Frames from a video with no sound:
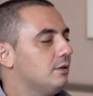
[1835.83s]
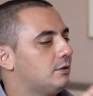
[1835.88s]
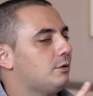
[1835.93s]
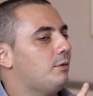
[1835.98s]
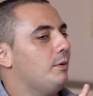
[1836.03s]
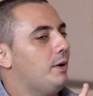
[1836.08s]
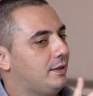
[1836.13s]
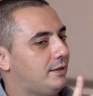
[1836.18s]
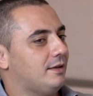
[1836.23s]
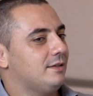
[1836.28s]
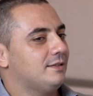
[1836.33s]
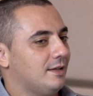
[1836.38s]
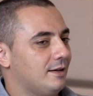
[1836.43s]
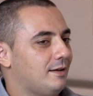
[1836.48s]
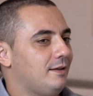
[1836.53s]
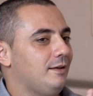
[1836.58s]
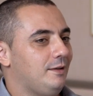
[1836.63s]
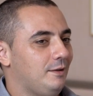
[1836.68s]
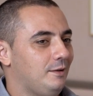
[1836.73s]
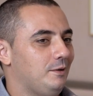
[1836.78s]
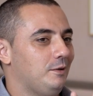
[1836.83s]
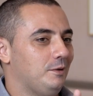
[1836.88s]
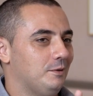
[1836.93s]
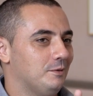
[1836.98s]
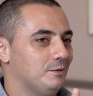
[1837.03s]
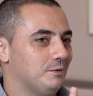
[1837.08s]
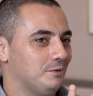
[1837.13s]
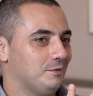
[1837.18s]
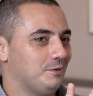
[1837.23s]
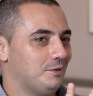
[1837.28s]
quite exactly,
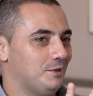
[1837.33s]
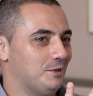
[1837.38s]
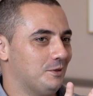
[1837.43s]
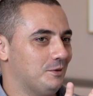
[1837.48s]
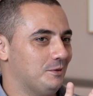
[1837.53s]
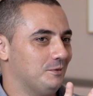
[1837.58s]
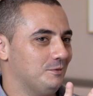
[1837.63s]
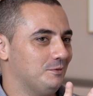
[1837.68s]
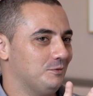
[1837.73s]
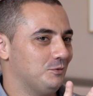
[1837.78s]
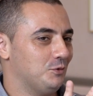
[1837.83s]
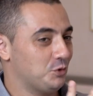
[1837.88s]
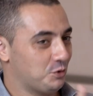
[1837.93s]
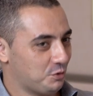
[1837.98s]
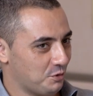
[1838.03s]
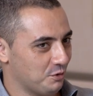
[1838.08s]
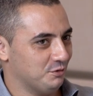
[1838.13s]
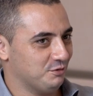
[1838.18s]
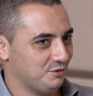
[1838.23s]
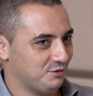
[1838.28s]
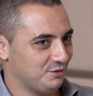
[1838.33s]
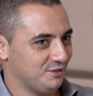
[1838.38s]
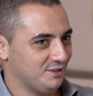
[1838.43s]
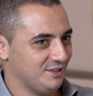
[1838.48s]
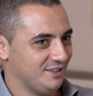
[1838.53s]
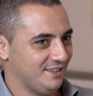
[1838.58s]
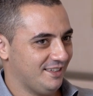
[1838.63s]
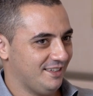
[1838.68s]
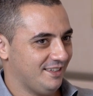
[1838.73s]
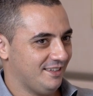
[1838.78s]
the truth.
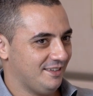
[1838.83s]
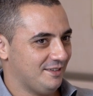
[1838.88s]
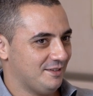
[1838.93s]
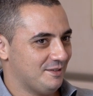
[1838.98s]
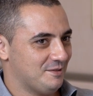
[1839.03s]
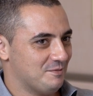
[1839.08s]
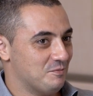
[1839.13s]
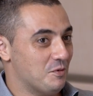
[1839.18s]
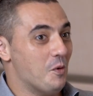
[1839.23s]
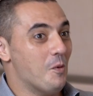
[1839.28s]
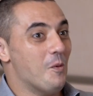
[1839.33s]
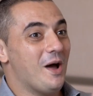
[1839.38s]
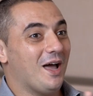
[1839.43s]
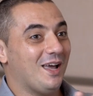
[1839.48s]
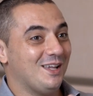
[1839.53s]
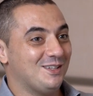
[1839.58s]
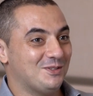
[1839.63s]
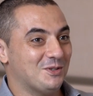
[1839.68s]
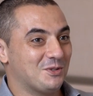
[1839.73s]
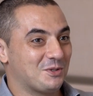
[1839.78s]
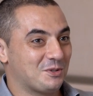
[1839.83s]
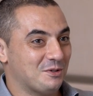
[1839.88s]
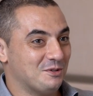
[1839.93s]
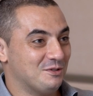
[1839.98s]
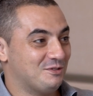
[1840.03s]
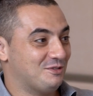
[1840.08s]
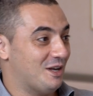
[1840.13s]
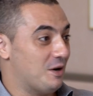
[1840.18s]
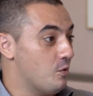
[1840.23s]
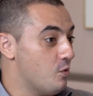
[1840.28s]
But where is the truth
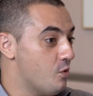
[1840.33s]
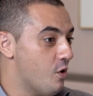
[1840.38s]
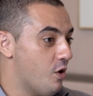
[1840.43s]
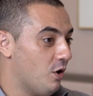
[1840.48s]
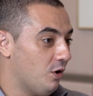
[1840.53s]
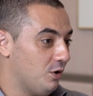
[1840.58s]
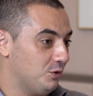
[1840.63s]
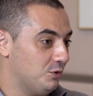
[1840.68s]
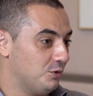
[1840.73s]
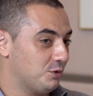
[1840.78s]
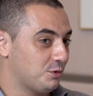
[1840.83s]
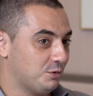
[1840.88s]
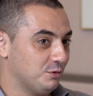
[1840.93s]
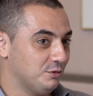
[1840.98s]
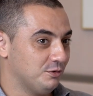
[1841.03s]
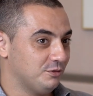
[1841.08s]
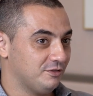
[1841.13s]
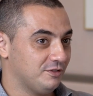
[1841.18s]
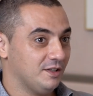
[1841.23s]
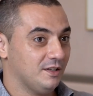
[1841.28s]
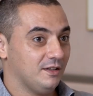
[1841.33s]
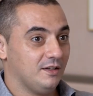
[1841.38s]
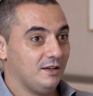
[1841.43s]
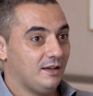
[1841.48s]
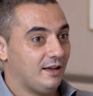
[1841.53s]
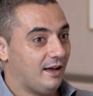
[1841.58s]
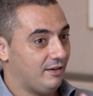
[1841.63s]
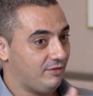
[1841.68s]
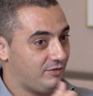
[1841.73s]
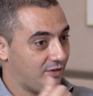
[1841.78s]
and who holds the truth?
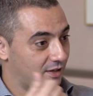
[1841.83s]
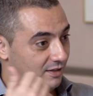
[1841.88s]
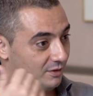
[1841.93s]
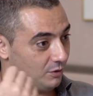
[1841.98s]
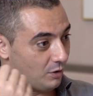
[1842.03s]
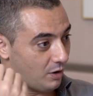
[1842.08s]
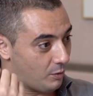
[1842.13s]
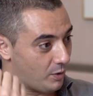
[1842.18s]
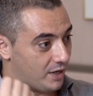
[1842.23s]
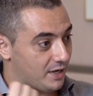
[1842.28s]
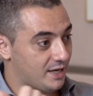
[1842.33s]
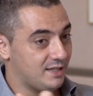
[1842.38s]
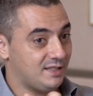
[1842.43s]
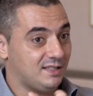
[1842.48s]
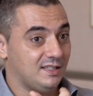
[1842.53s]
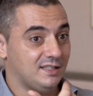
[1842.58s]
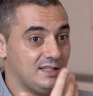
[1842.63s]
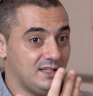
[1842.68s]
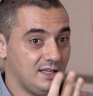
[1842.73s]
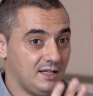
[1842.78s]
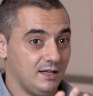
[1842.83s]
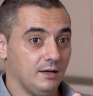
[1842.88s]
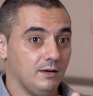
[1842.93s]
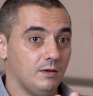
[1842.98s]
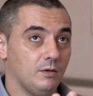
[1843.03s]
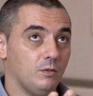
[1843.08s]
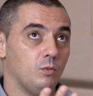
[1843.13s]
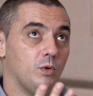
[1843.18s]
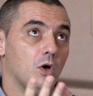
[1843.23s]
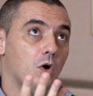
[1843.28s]
I think the awareness is here.
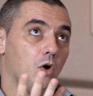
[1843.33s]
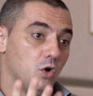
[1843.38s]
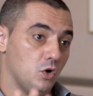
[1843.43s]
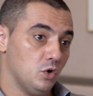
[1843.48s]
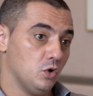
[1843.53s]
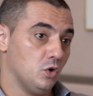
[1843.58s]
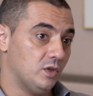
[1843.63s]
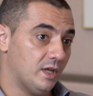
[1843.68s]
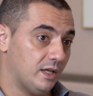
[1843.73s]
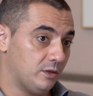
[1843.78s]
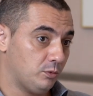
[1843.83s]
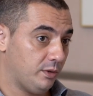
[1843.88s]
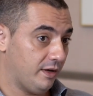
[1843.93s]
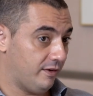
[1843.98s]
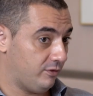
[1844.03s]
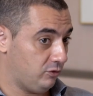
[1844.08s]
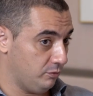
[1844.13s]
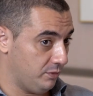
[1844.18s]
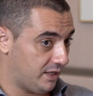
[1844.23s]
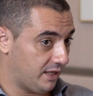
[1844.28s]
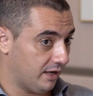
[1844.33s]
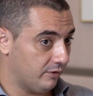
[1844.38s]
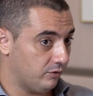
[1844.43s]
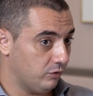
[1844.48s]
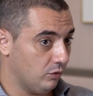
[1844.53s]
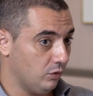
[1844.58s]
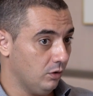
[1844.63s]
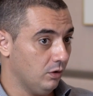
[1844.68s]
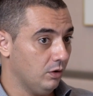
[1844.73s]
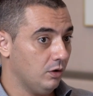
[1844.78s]
We all know that we have to be
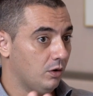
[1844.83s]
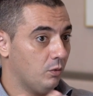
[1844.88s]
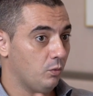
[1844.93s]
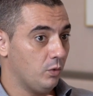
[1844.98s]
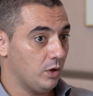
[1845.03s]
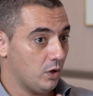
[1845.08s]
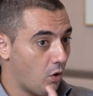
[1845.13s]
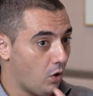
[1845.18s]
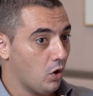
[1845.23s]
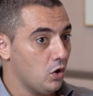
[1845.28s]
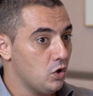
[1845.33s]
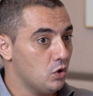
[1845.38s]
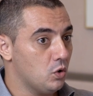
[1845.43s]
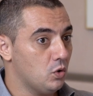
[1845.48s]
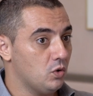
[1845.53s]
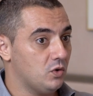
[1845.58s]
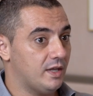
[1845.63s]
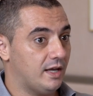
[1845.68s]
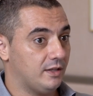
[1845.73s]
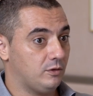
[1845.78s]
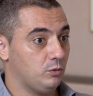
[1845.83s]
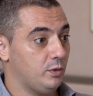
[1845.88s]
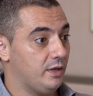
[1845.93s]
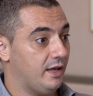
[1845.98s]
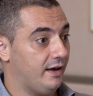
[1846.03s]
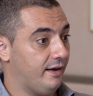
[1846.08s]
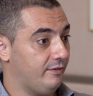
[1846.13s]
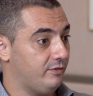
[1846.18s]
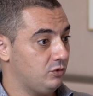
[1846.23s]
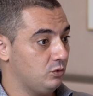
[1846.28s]
careful. We all know that we
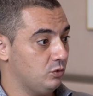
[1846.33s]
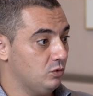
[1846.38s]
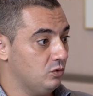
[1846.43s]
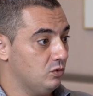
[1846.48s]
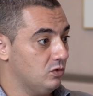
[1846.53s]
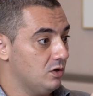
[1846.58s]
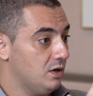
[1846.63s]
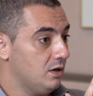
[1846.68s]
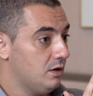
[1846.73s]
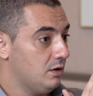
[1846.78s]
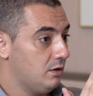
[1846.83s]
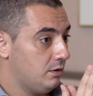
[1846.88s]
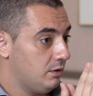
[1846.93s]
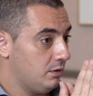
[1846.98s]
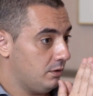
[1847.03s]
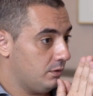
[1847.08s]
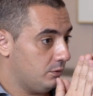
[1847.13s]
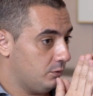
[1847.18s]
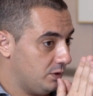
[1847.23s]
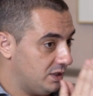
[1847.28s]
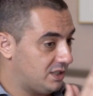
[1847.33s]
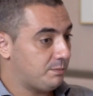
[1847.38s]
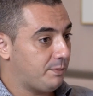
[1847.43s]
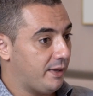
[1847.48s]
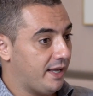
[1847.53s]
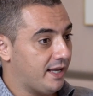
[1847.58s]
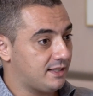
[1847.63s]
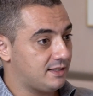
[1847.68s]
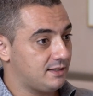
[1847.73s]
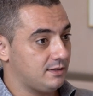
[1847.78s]
have to
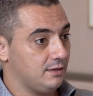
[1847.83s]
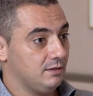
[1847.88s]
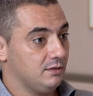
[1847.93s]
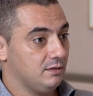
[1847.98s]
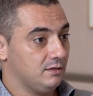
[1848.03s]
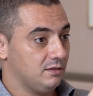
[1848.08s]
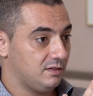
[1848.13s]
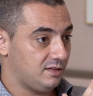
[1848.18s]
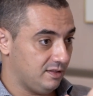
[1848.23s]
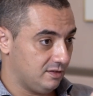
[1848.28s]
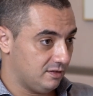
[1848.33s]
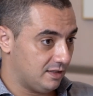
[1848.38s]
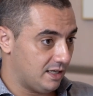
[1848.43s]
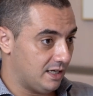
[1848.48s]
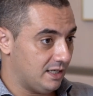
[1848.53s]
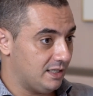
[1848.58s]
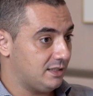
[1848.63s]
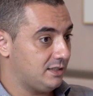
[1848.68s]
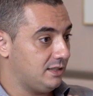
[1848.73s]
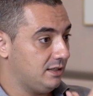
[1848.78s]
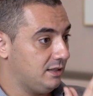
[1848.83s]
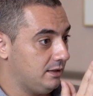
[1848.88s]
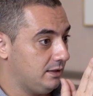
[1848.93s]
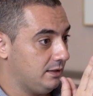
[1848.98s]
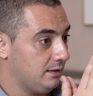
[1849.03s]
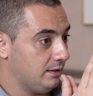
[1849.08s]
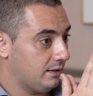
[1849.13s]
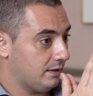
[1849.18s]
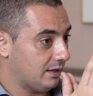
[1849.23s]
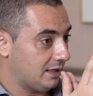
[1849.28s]
respect seasonality,
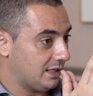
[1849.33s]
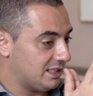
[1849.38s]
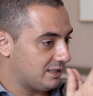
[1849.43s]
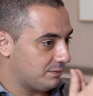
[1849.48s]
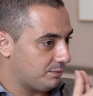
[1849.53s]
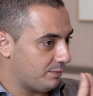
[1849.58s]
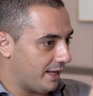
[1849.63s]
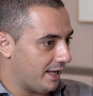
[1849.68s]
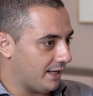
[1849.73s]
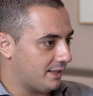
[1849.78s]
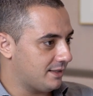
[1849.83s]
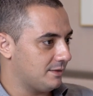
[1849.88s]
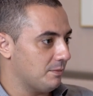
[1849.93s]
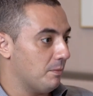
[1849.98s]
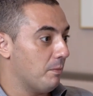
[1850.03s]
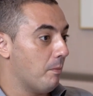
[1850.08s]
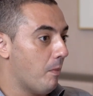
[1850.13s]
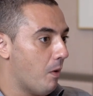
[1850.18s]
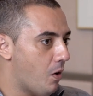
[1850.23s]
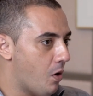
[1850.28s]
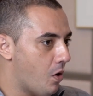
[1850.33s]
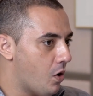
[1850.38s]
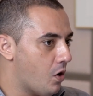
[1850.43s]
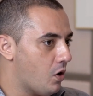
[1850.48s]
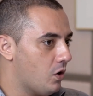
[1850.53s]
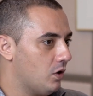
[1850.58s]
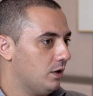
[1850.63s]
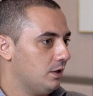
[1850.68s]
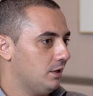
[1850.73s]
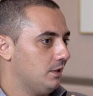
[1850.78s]
respect more
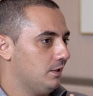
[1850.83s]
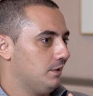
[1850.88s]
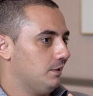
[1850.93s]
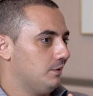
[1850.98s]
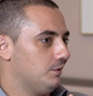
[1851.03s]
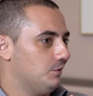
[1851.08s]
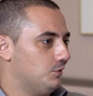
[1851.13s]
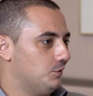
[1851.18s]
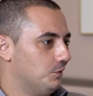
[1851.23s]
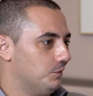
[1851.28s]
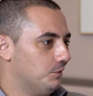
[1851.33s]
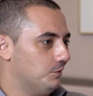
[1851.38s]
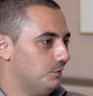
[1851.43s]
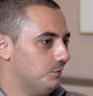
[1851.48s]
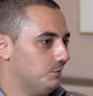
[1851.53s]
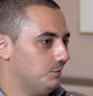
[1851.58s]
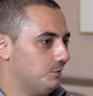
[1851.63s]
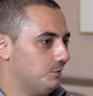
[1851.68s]
the